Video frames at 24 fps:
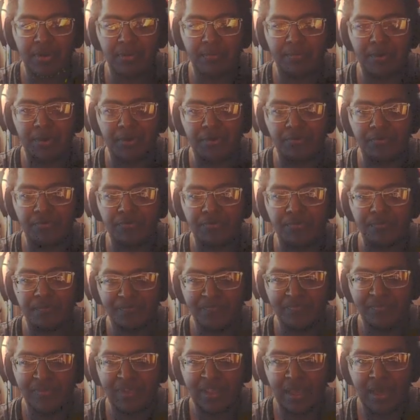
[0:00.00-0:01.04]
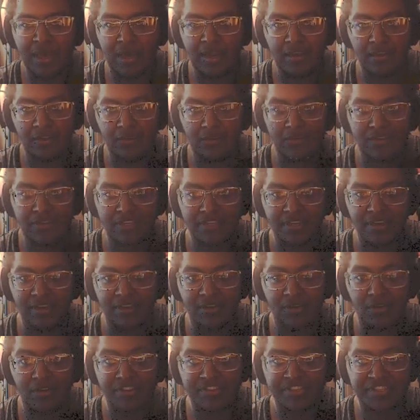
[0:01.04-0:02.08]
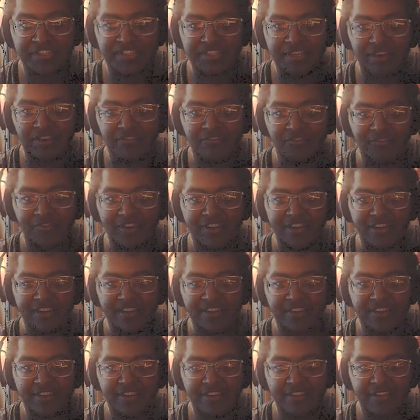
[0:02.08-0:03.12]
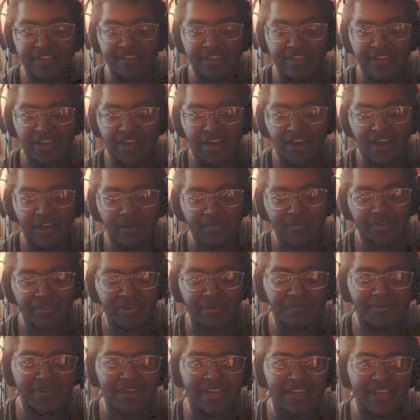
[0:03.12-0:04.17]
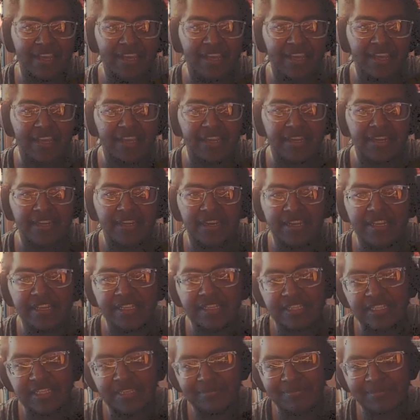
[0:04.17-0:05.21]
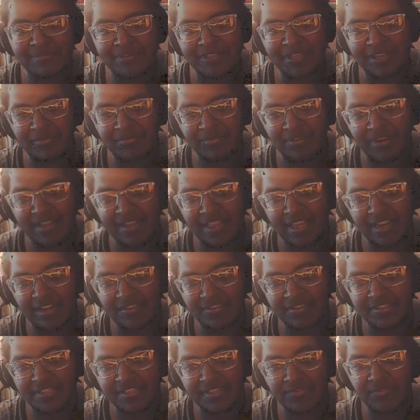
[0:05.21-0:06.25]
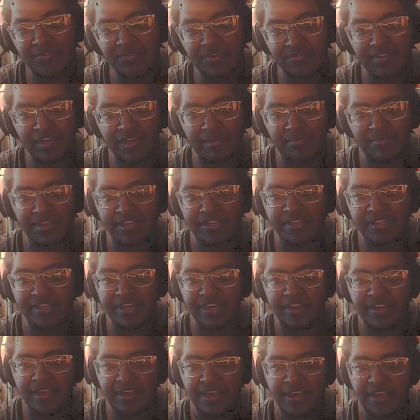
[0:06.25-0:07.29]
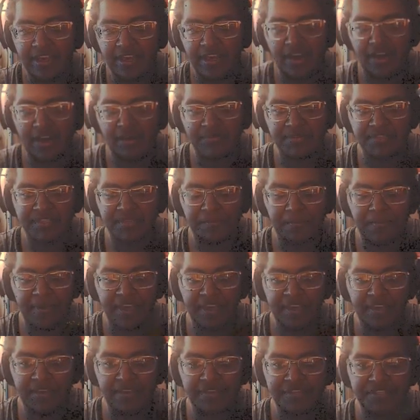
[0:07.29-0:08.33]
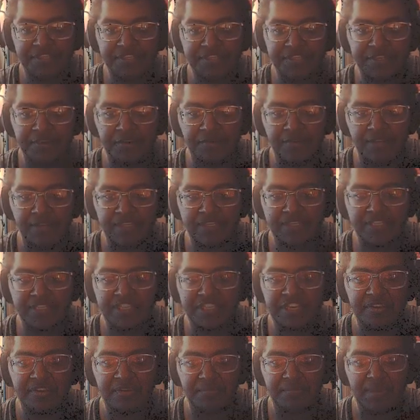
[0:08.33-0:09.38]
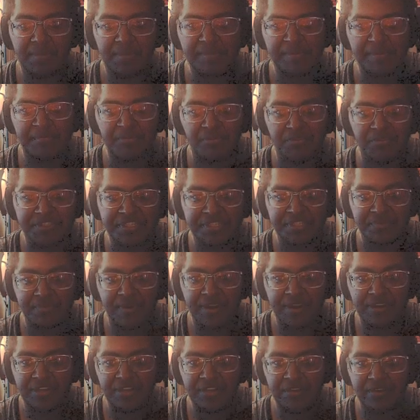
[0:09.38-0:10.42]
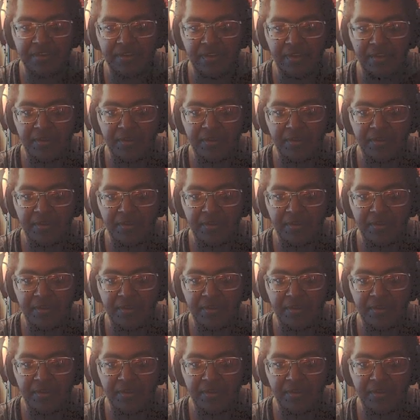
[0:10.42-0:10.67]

a bone, a lot of, a lot of stuff, really. Um, got a plane, it seems like, right? That looks sort of like a plane, yeah. Um, some ink, so let's see, maybe Boris is around here?